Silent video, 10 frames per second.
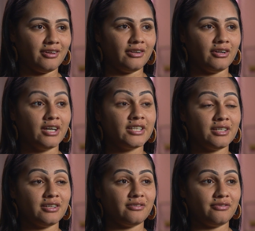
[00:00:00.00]
no, I
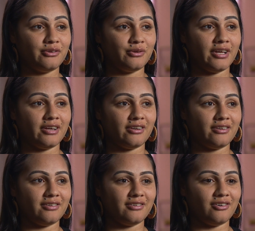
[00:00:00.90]
didn't feel that
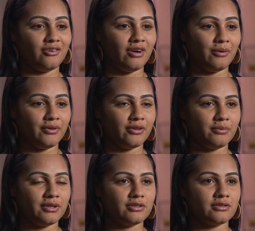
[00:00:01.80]
all right with it
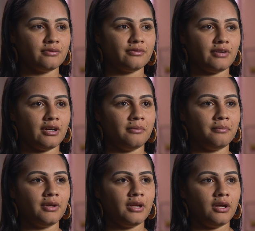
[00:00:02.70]
because of
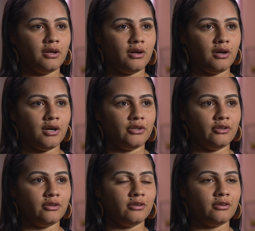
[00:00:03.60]
I
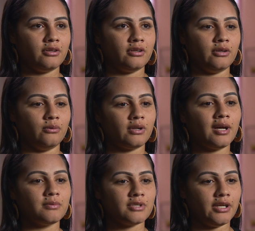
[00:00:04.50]
knew it would
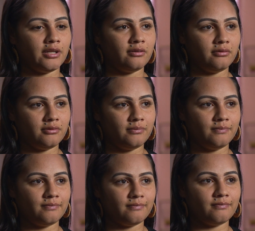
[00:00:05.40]
come to end
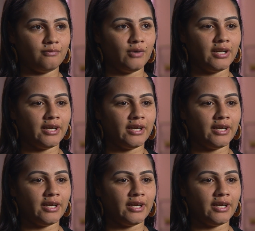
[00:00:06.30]
one